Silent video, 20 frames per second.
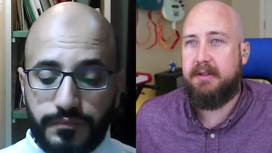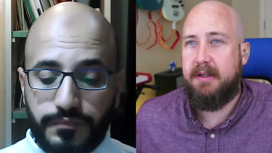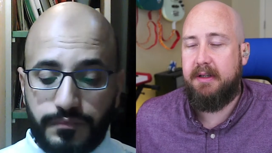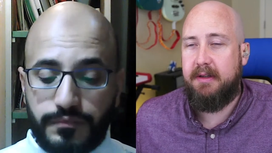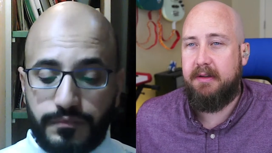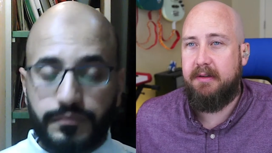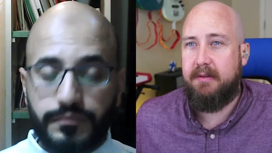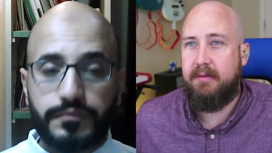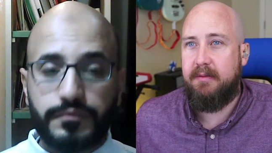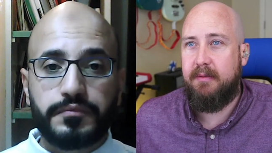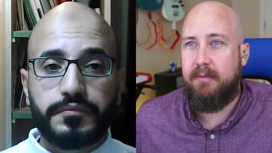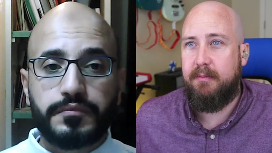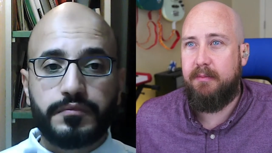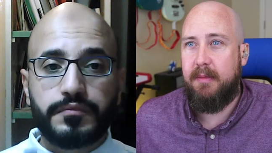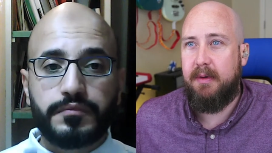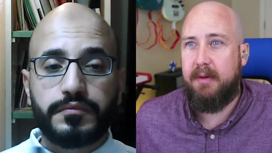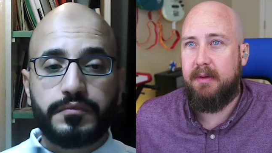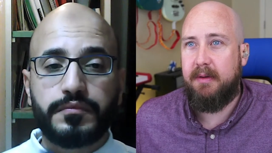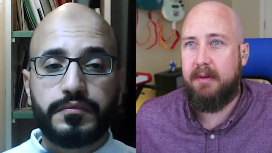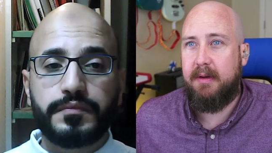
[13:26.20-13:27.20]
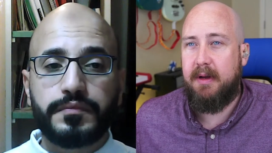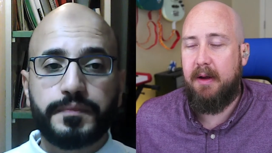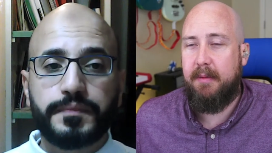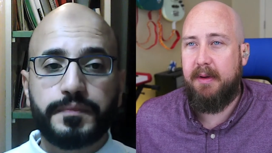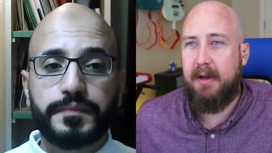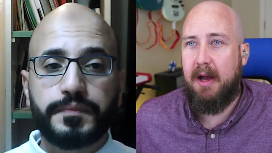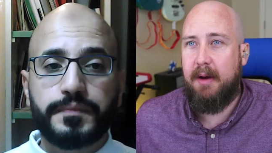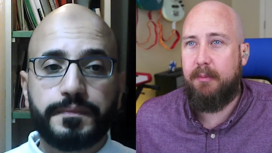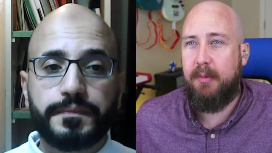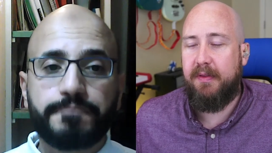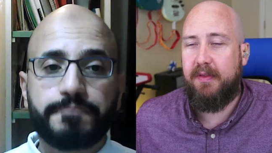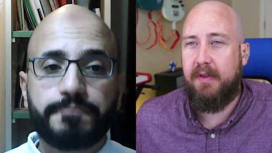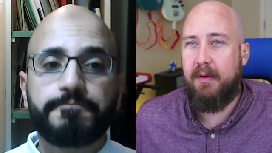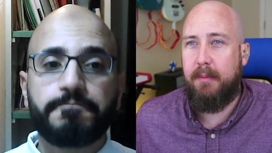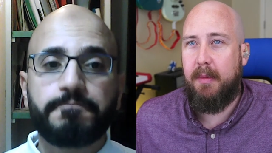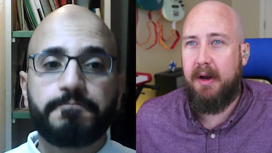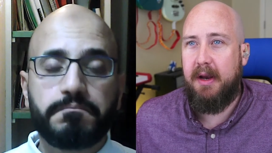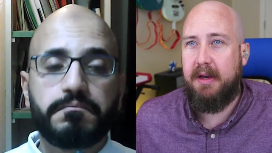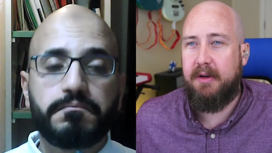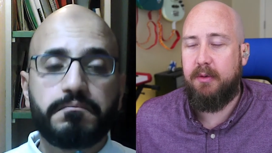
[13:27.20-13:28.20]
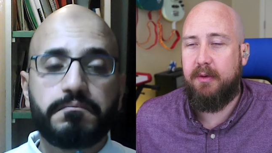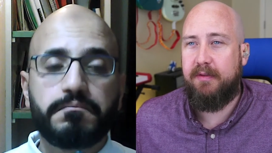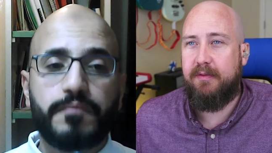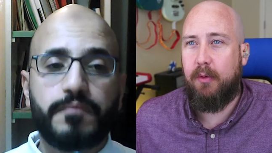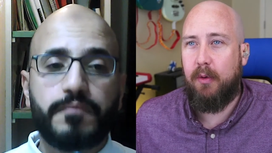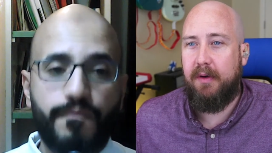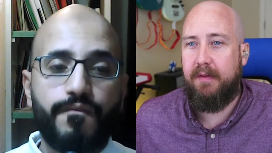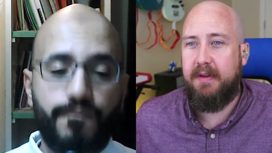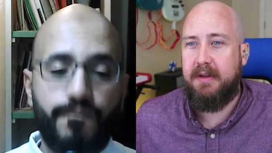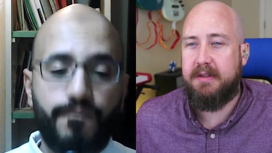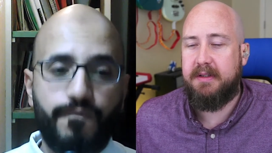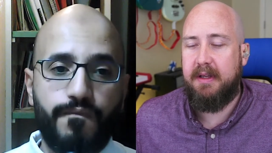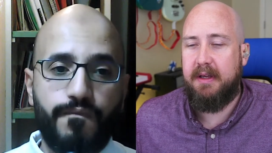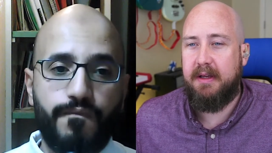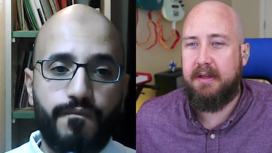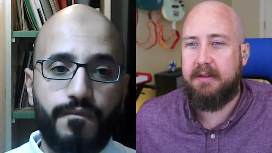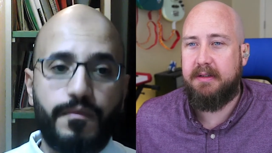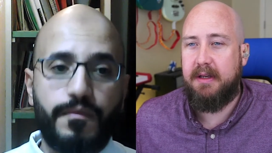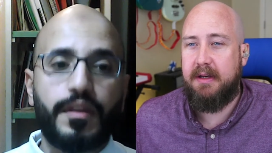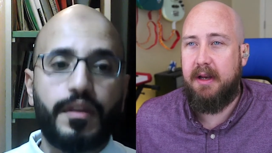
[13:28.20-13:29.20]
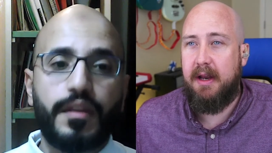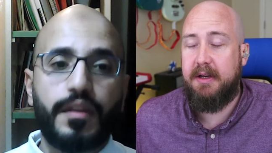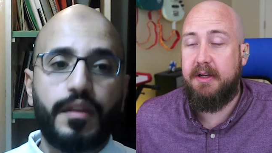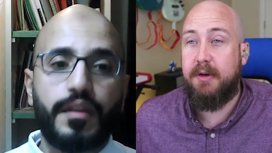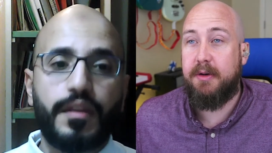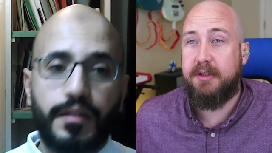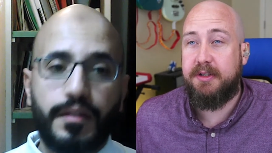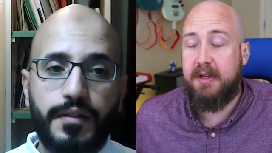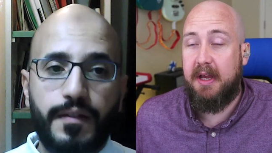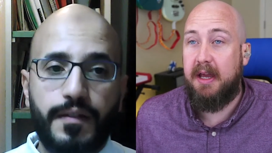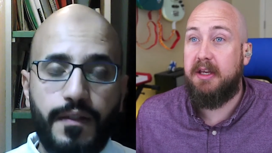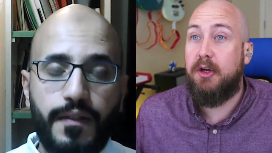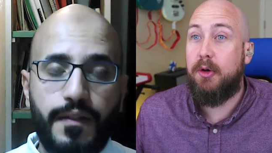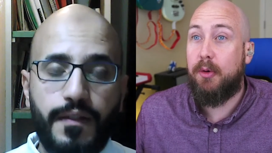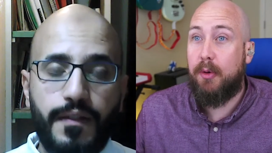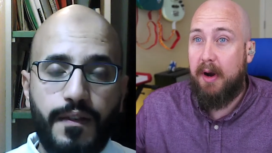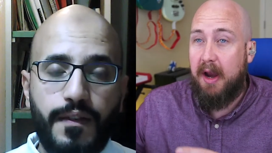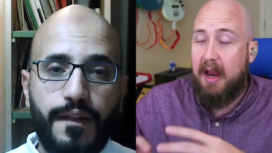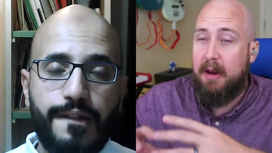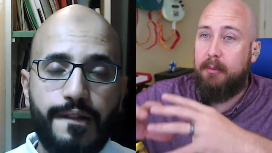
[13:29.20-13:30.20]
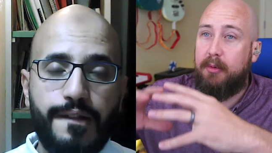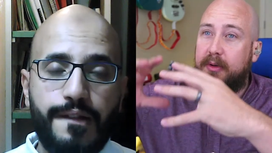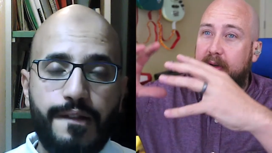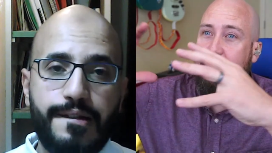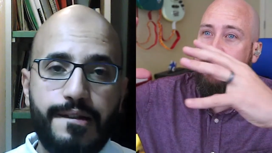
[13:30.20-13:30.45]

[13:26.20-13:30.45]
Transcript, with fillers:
Speaker 1: and coming up with the money to afford these things. And, and you're saying you were able to